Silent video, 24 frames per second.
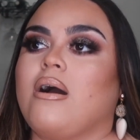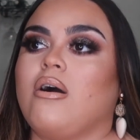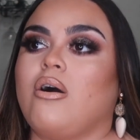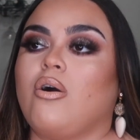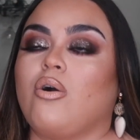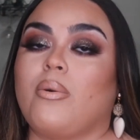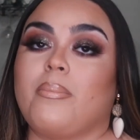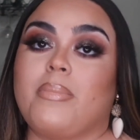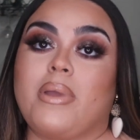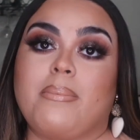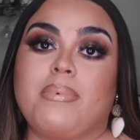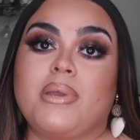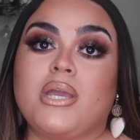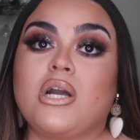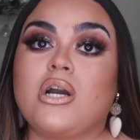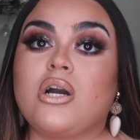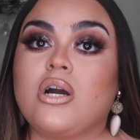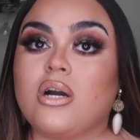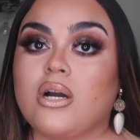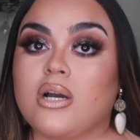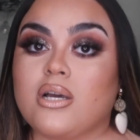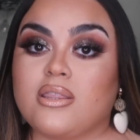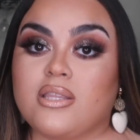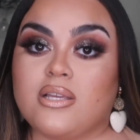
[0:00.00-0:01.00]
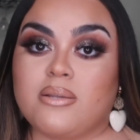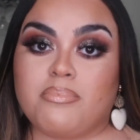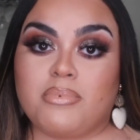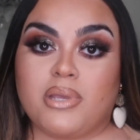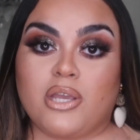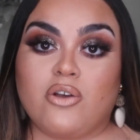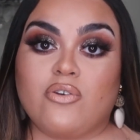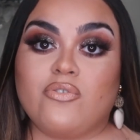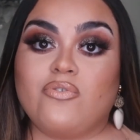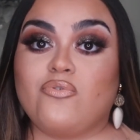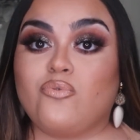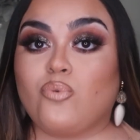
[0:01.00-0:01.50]
or maybe cook the
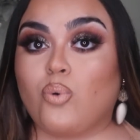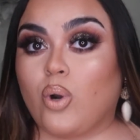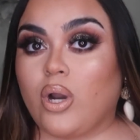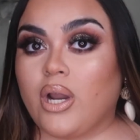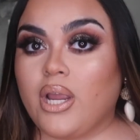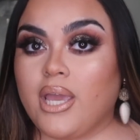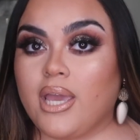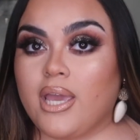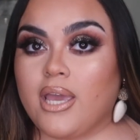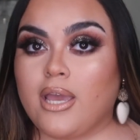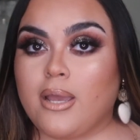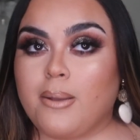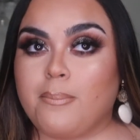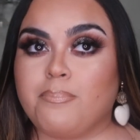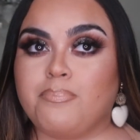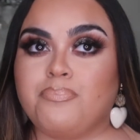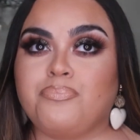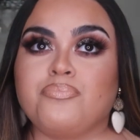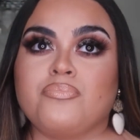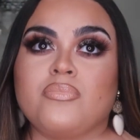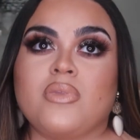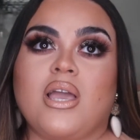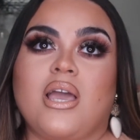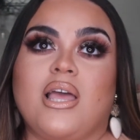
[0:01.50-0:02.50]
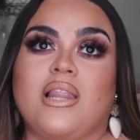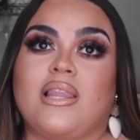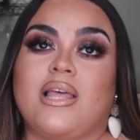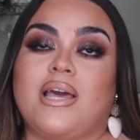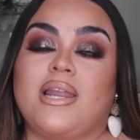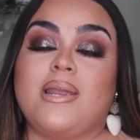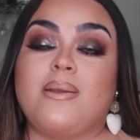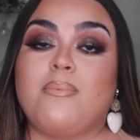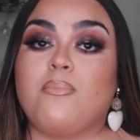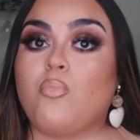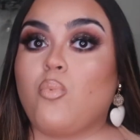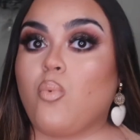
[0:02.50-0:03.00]
meal for him and
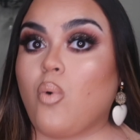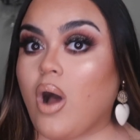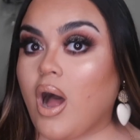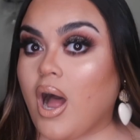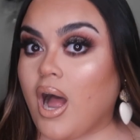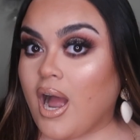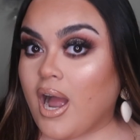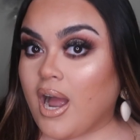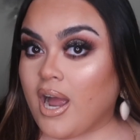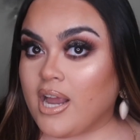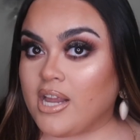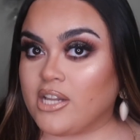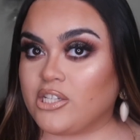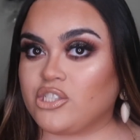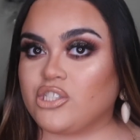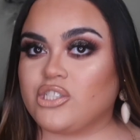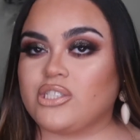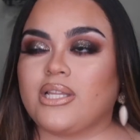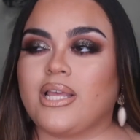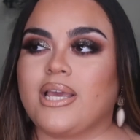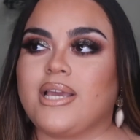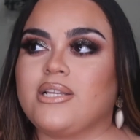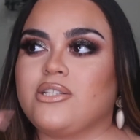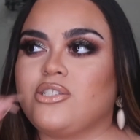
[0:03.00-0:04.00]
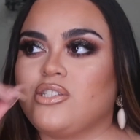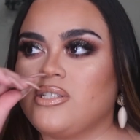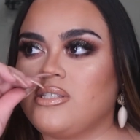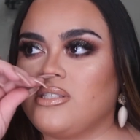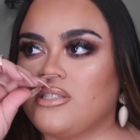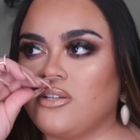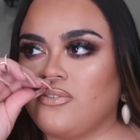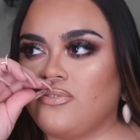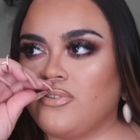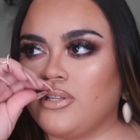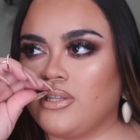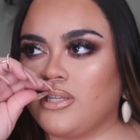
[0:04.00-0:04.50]
let him watch. Like, just
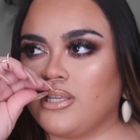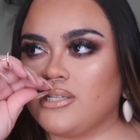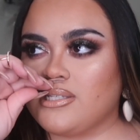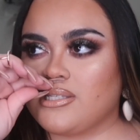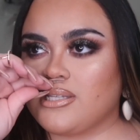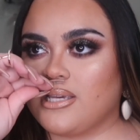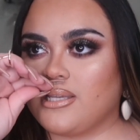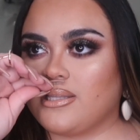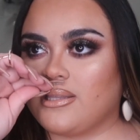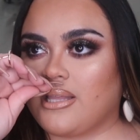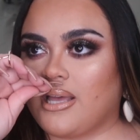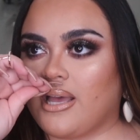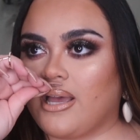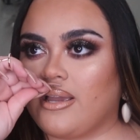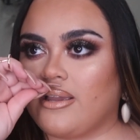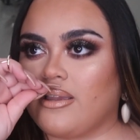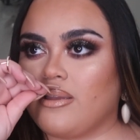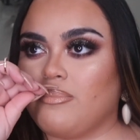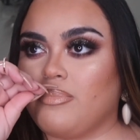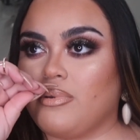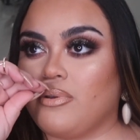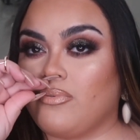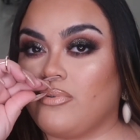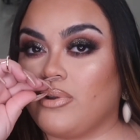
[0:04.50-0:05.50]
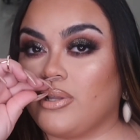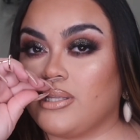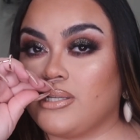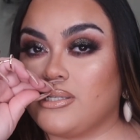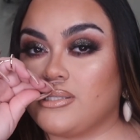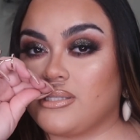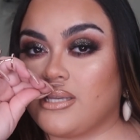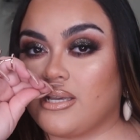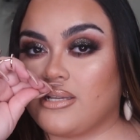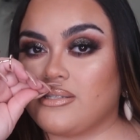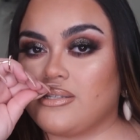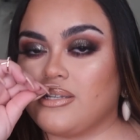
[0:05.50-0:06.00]
different things like that can be really
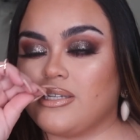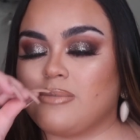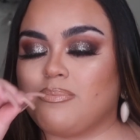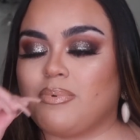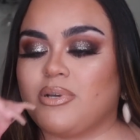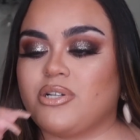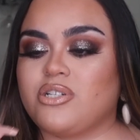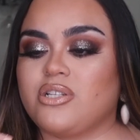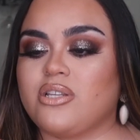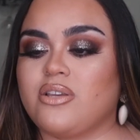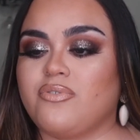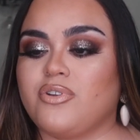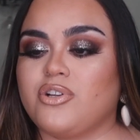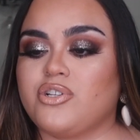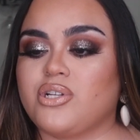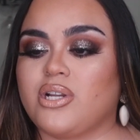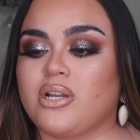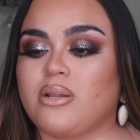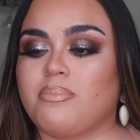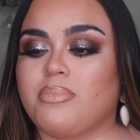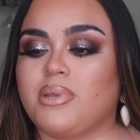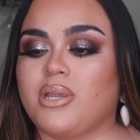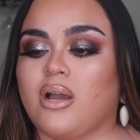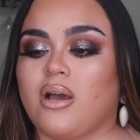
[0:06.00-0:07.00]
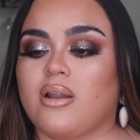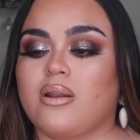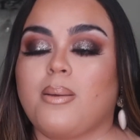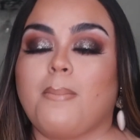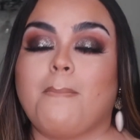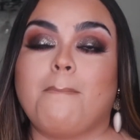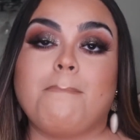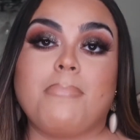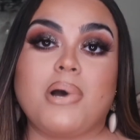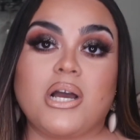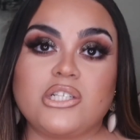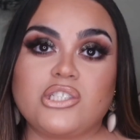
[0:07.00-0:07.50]
sexy, especially if you're trying to be on a
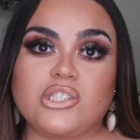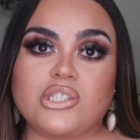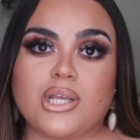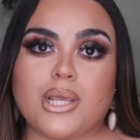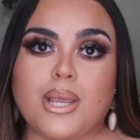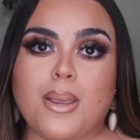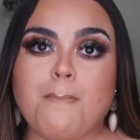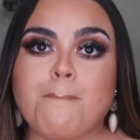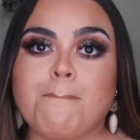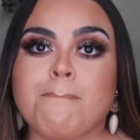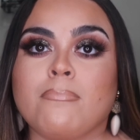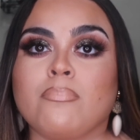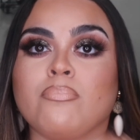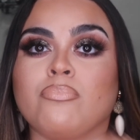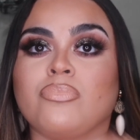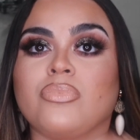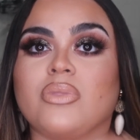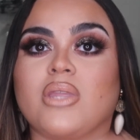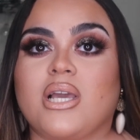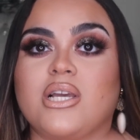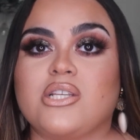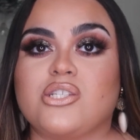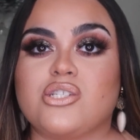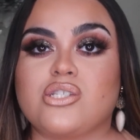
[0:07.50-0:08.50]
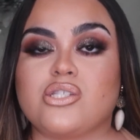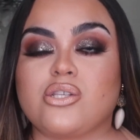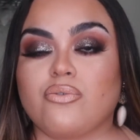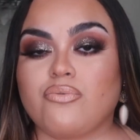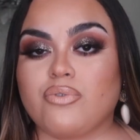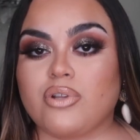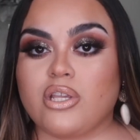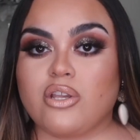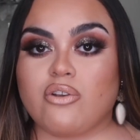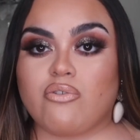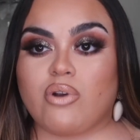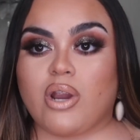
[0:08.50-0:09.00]
budget. It's just a
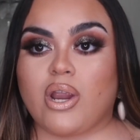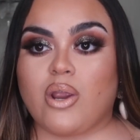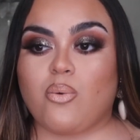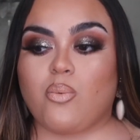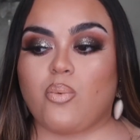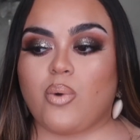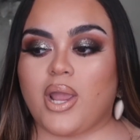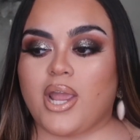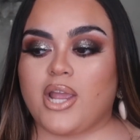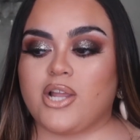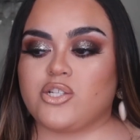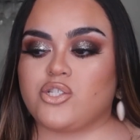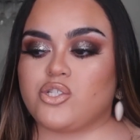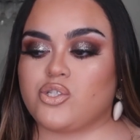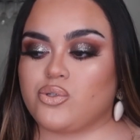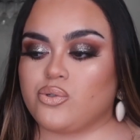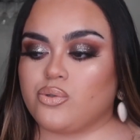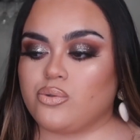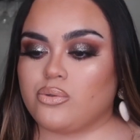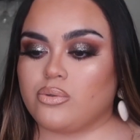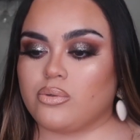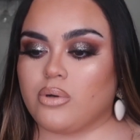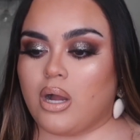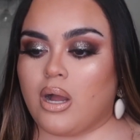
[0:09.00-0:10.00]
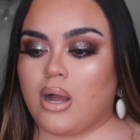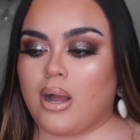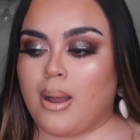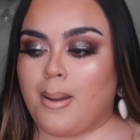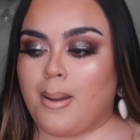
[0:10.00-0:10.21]
really great way to